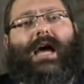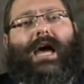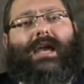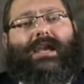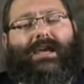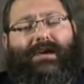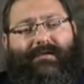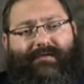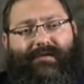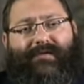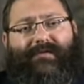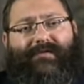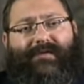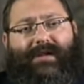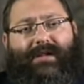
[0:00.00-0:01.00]
and he
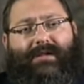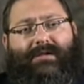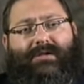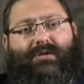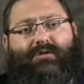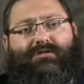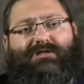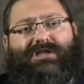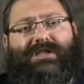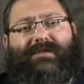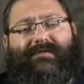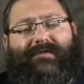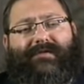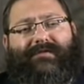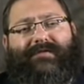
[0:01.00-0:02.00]
fulfills or she
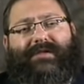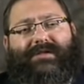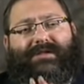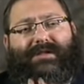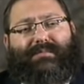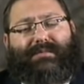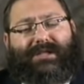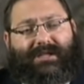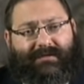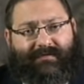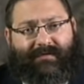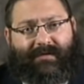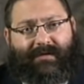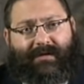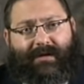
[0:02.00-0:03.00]
fulfills the
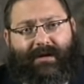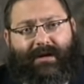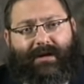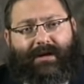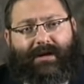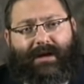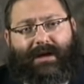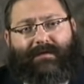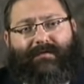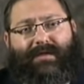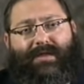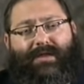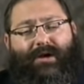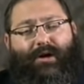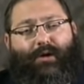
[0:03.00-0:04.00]
mitzvah,
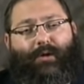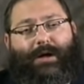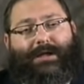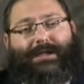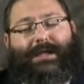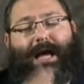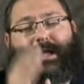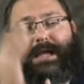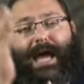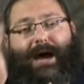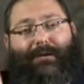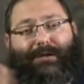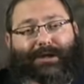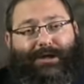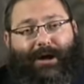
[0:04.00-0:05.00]
even though it's not
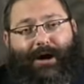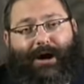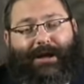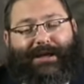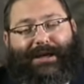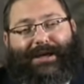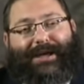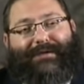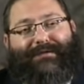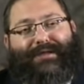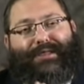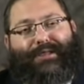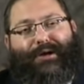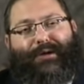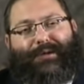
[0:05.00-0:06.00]
outside and even
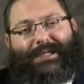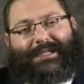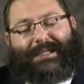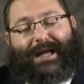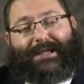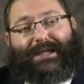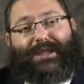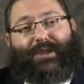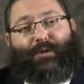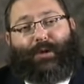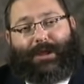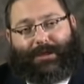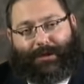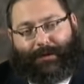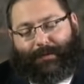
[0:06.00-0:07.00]
though it's not in the
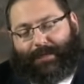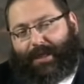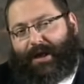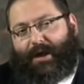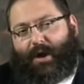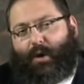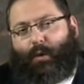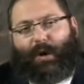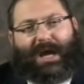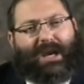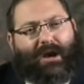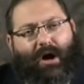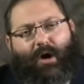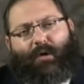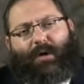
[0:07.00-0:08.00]
window. We
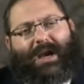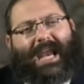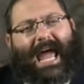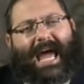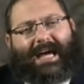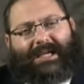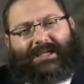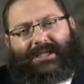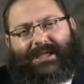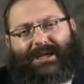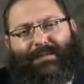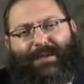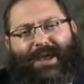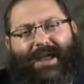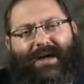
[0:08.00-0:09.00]
know an
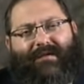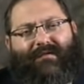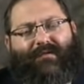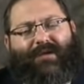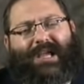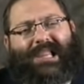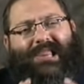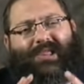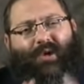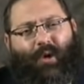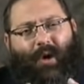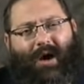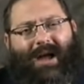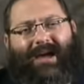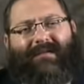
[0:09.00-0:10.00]
axiom that every
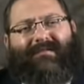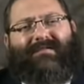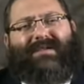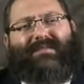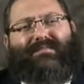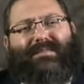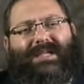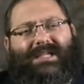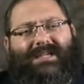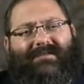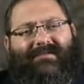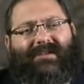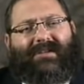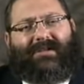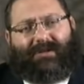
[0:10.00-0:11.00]
law, every
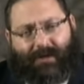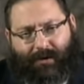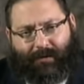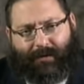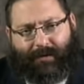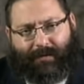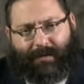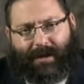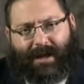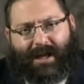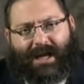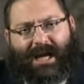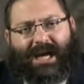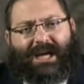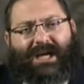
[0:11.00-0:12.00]
mitzvah in Torah,
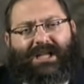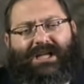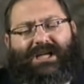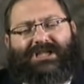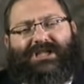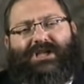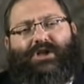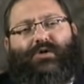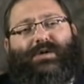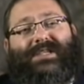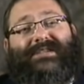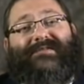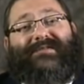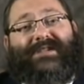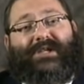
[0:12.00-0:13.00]
in addition to
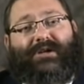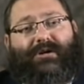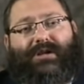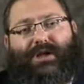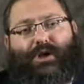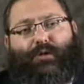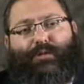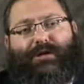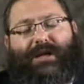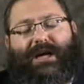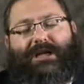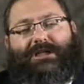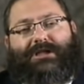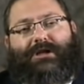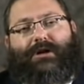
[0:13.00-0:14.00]
its physical
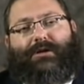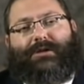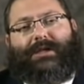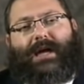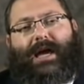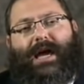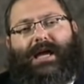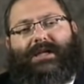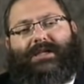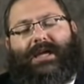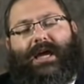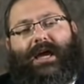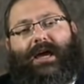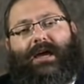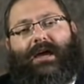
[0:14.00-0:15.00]
interpretation, it also has
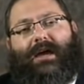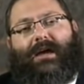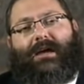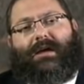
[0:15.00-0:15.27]
a